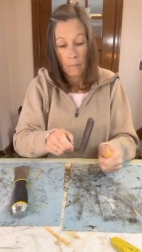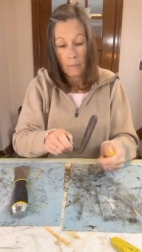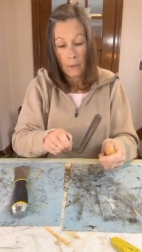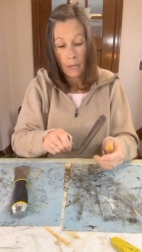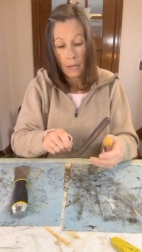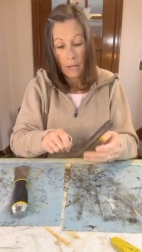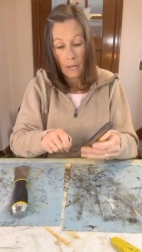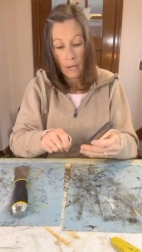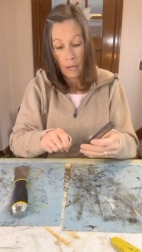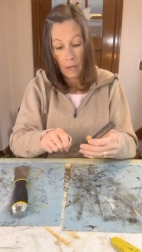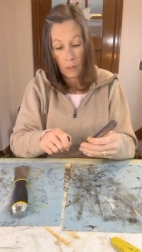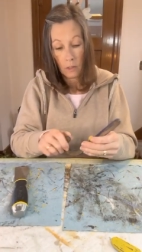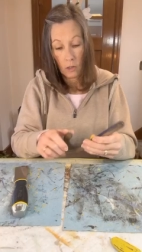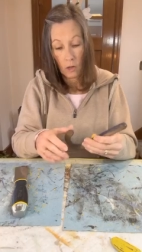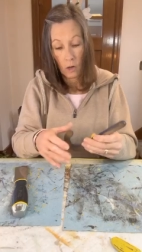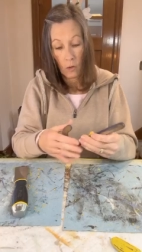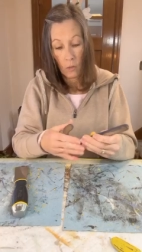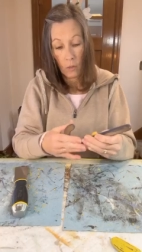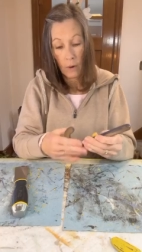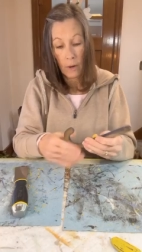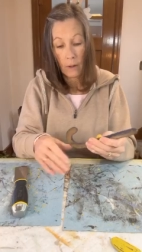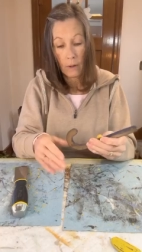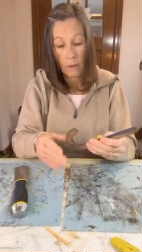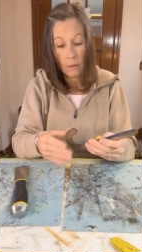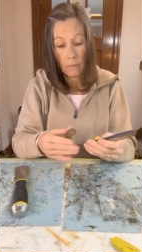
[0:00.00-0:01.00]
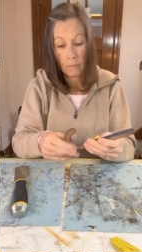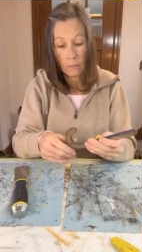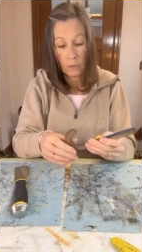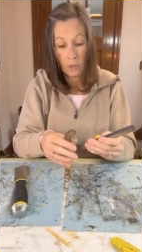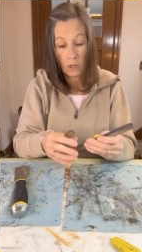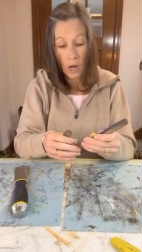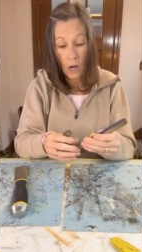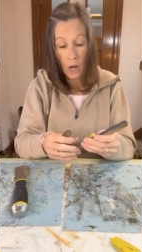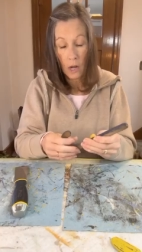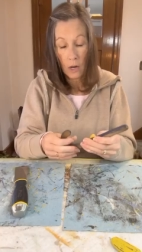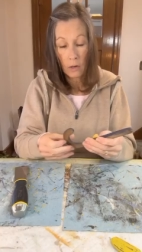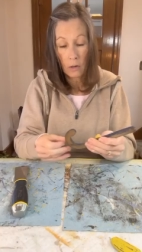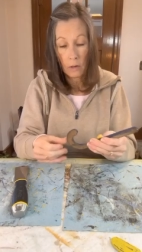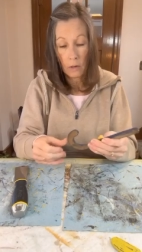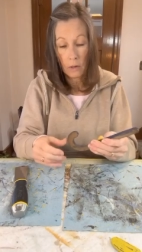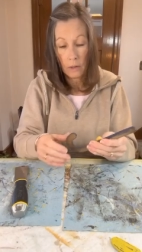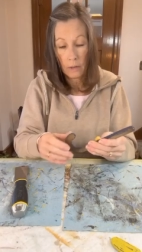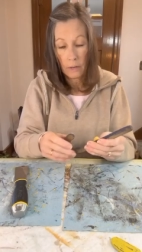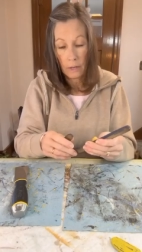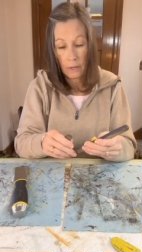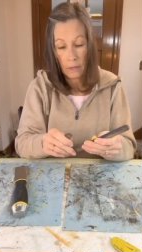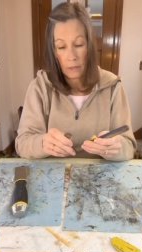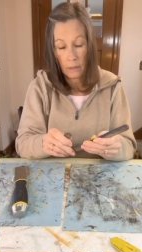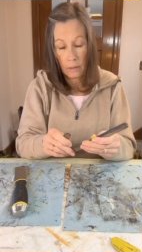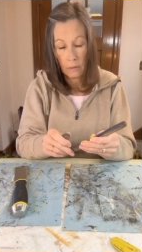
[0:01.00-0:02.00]
My daughter
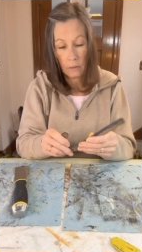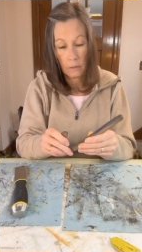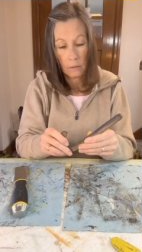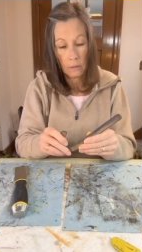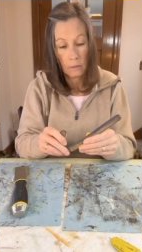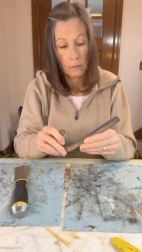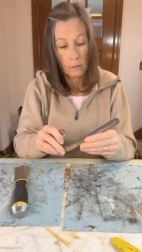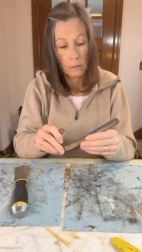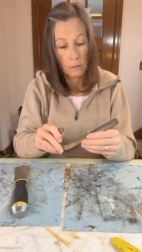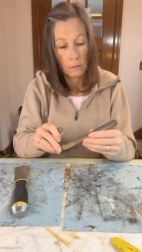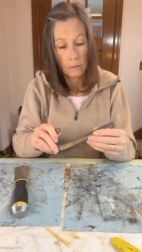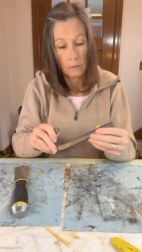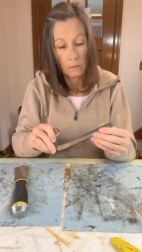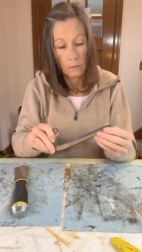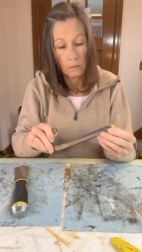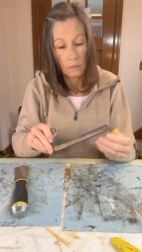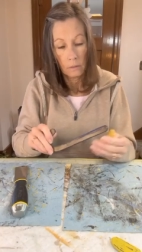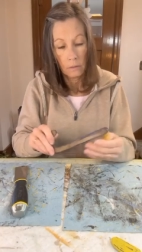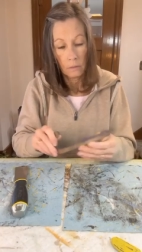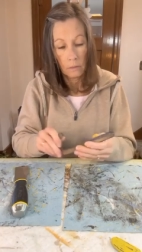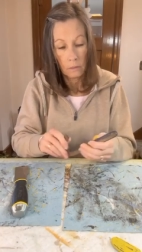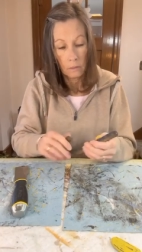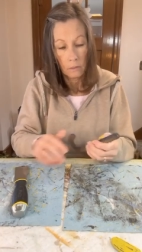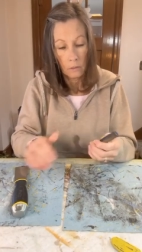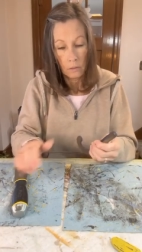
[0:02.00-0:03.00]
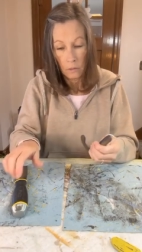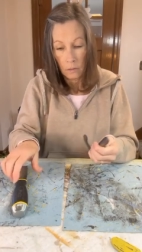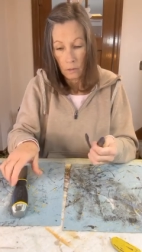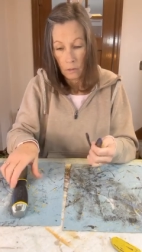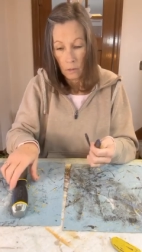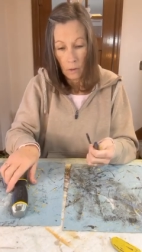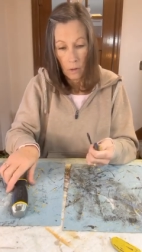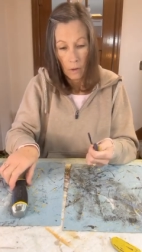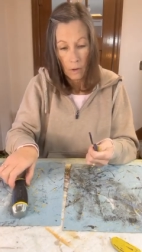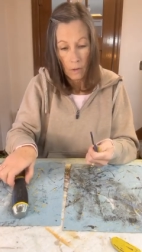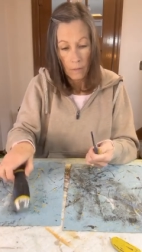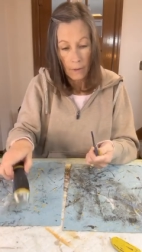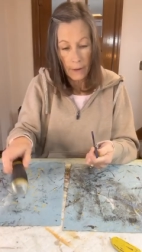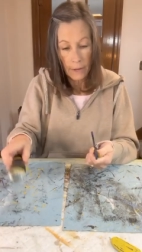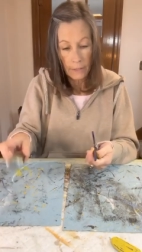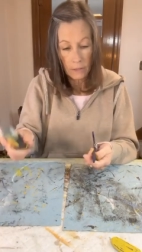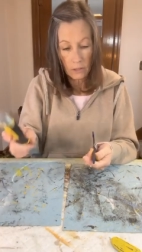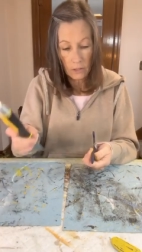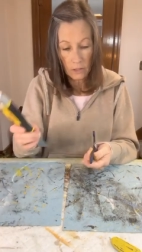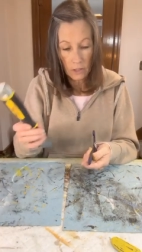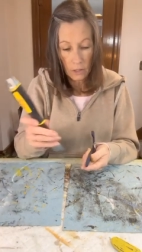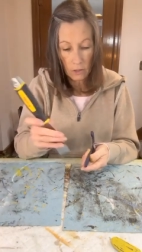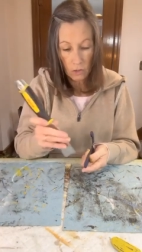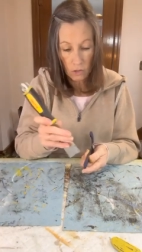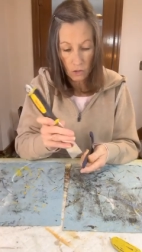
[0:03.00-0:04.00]
and
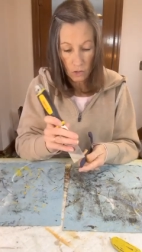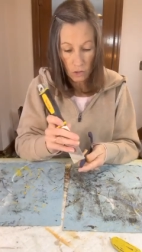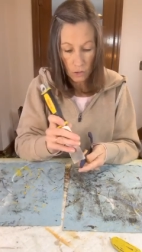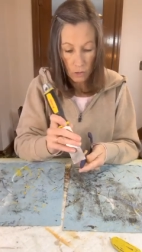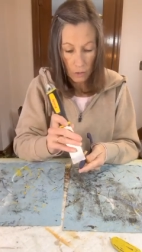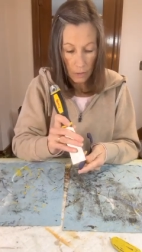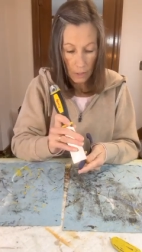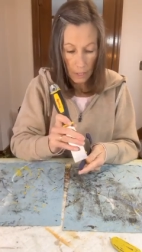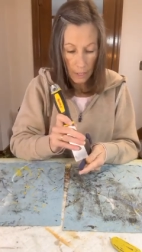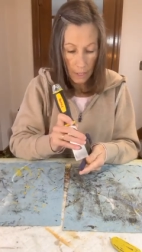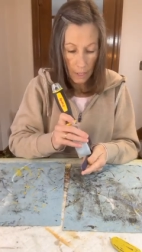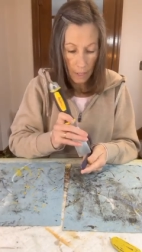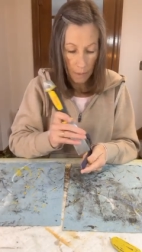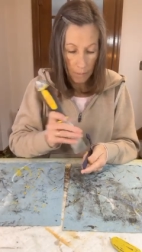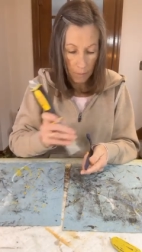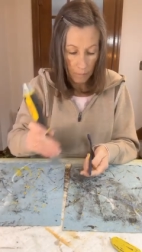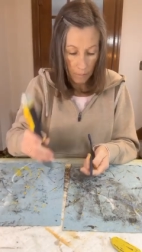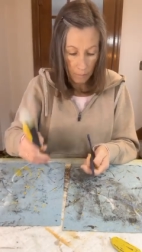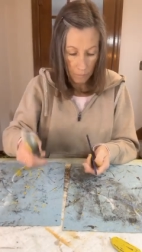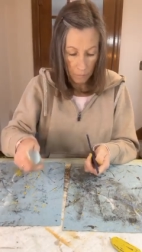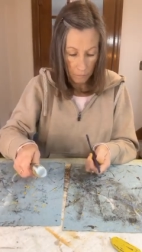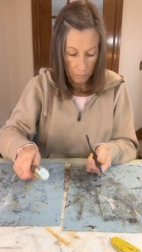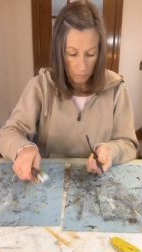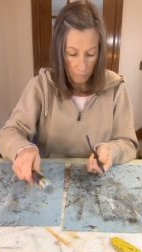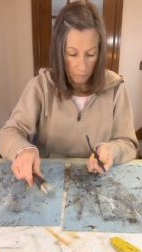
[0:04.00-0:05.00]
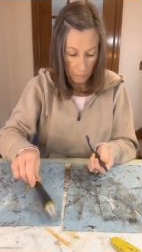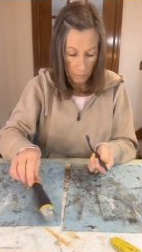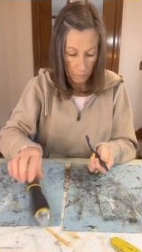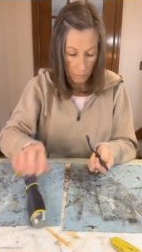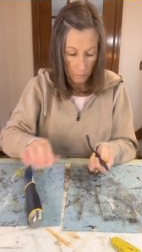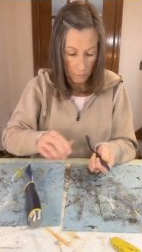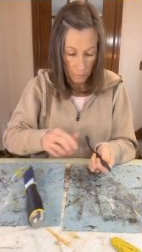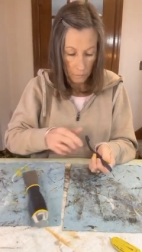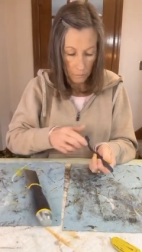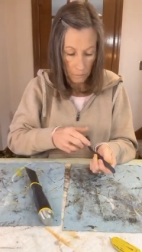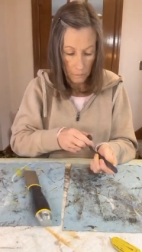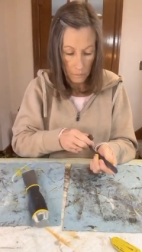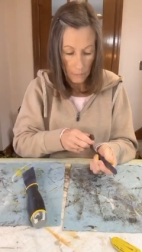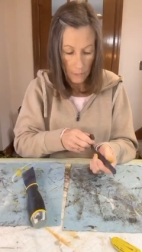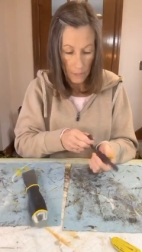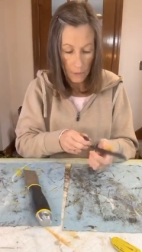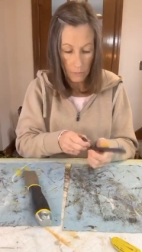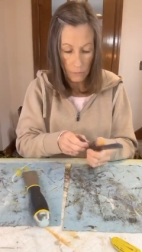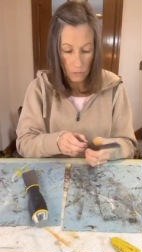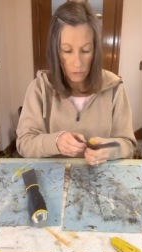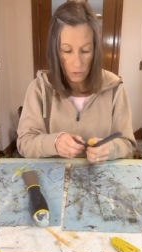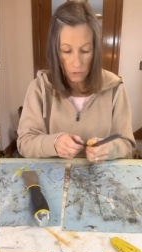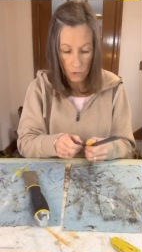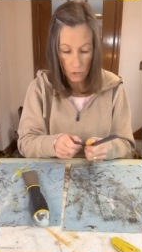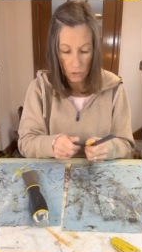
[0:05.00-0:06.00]
grandson showed up
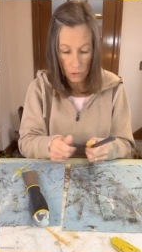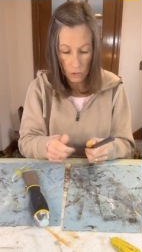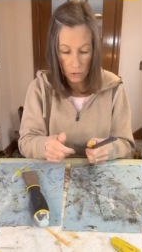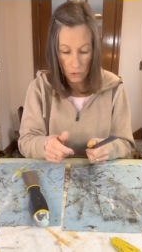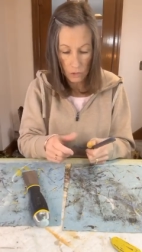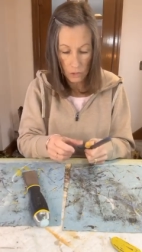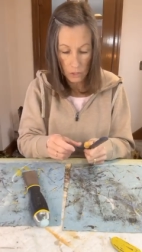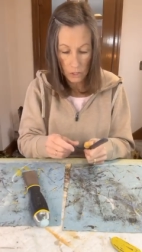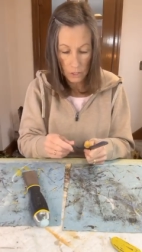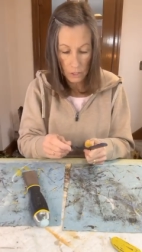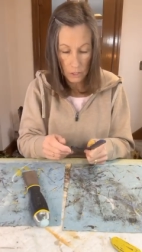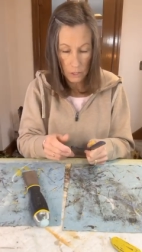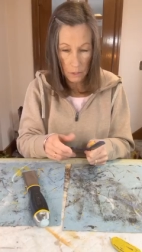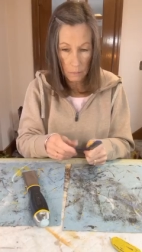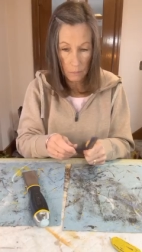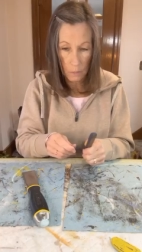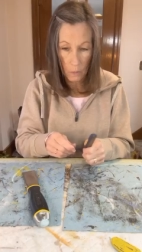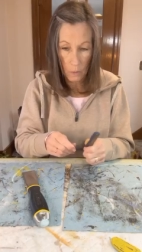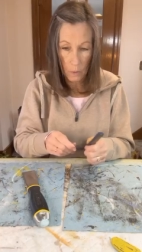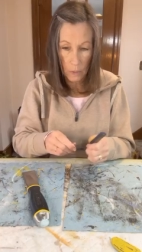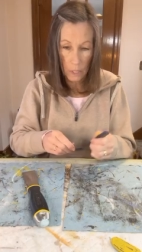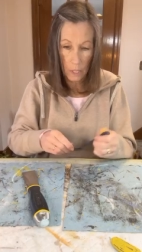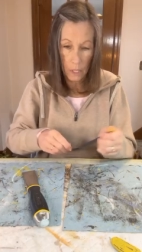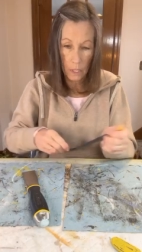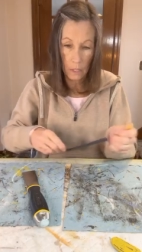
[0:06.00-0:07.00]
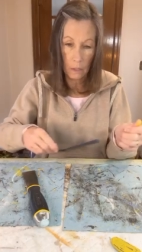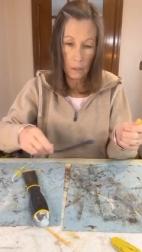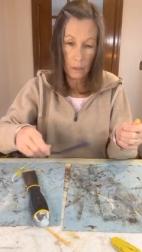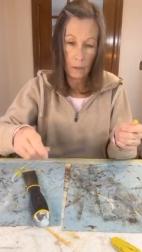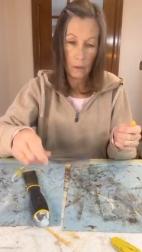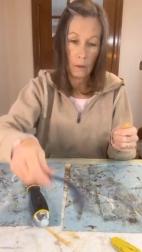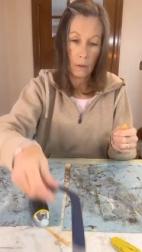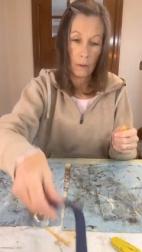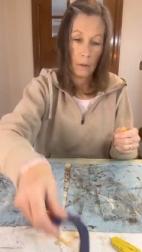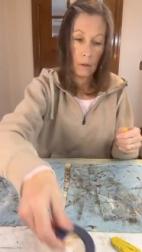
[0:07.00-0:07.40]
after church this morning.